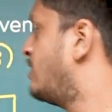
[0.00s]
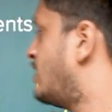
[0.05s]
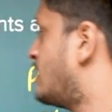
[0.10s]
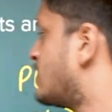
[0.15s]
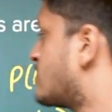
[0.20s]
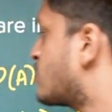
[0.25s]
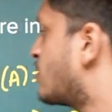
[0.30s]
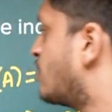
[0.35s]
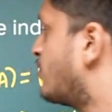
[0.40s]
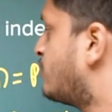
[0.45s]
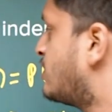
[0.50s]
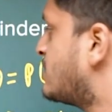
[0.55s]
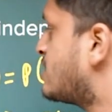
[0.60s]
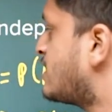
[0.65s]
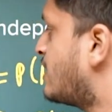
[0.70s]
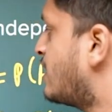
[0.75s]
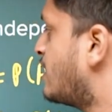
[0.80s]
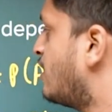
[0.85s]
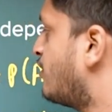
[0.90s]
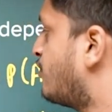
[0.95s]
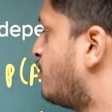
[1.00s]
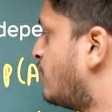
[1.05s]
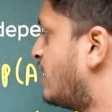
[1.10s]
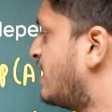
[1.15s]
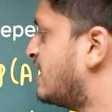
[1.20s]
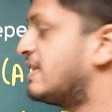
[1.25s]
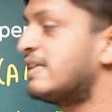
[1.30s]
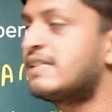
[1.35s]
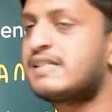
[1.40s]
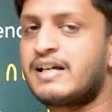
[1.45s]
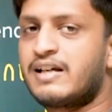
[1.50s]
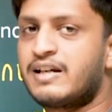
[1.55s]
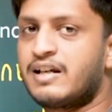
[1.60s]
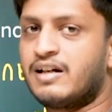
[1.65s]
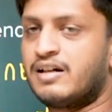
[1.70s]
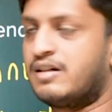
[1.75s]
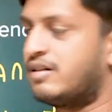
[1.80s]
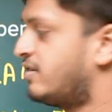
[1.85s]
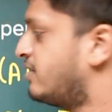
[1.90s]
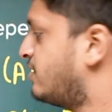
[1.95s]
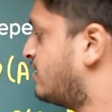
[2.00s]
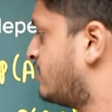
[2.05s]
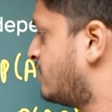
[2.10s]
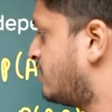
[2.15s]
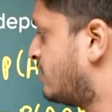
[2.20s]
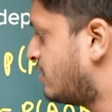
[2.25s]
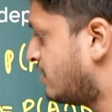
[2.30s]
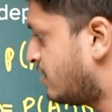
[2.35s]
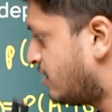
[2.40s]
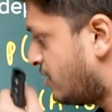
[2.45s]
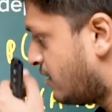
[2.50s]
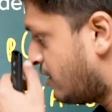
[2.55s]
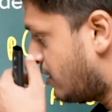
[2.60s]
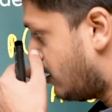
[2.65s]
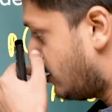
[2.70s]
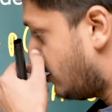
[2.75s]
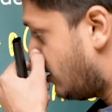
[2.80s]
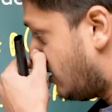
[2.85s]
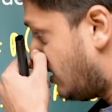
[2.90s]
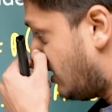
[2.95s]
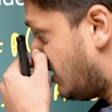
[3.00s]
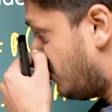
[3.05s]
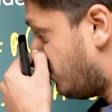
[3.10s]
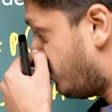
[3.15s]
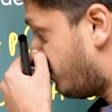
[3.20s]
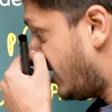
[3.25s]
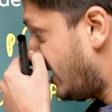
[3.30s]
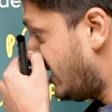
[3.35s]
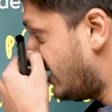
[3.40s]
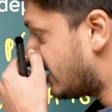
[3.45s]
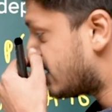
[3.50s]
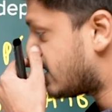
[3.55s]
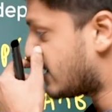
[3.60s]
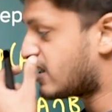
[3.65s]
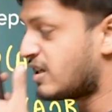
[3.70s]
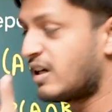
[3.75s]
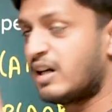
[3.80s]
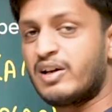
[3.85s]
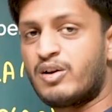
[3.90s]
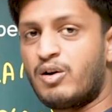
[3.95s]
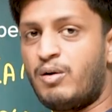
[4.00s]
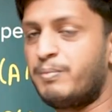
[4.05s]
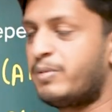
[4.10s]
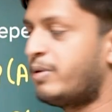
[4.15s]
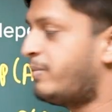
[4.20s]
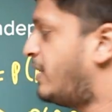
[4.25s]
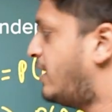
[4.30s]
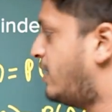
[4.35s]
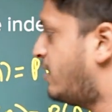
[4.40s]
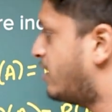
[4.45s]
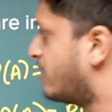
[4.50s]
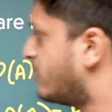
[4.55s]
Instead of this area, if you take this area, B intersection A complement,